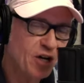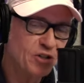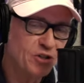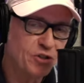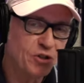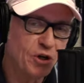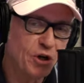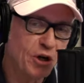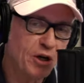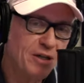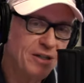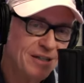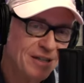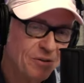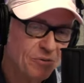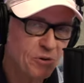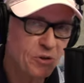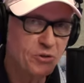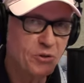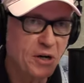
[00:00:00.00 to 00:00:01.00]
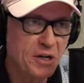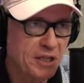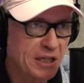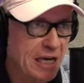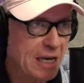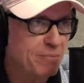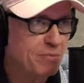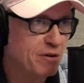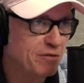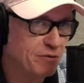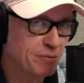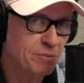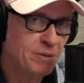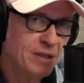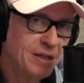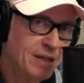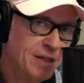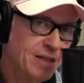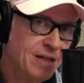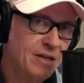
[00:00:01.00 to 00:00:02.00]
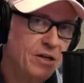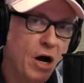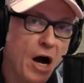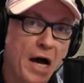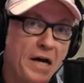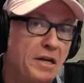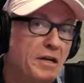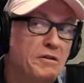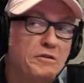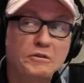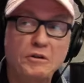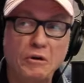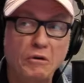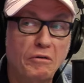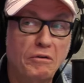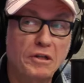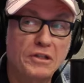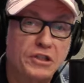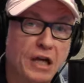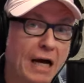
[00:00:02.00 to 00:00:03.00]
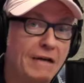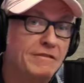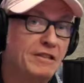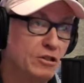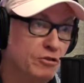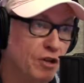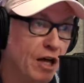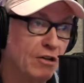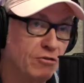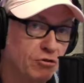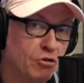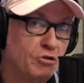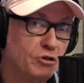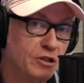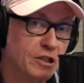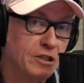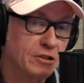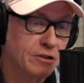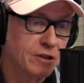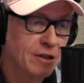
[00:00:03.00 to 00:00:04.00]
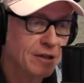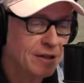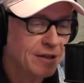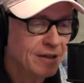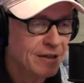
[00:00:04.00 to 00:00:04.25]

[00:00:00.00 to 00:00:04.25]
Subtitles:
Sir, we're trying to keep you from... Please. No, I didn't do this. I did not do this.